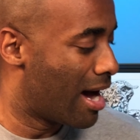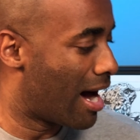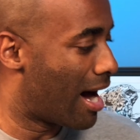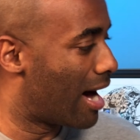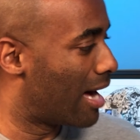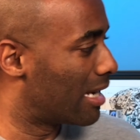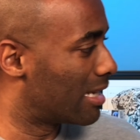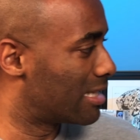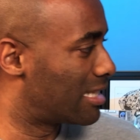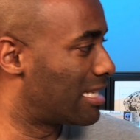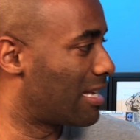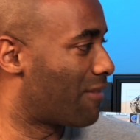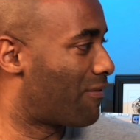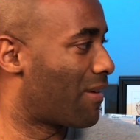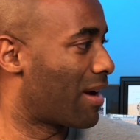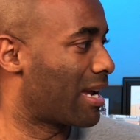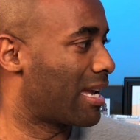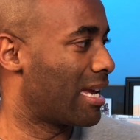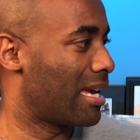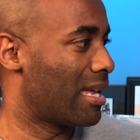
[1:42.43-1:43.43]
Let's see if
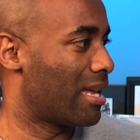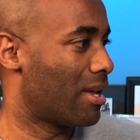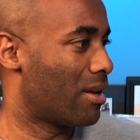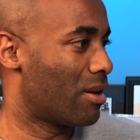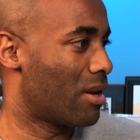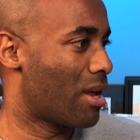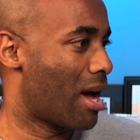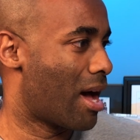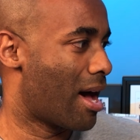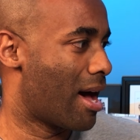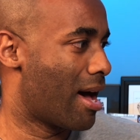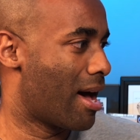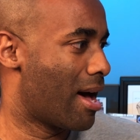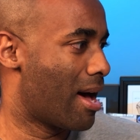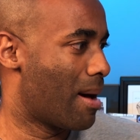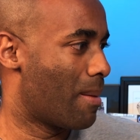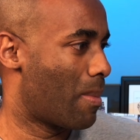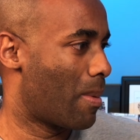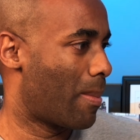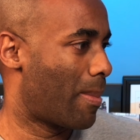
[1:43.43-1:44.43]
I can,
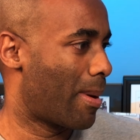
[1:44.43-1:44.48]
All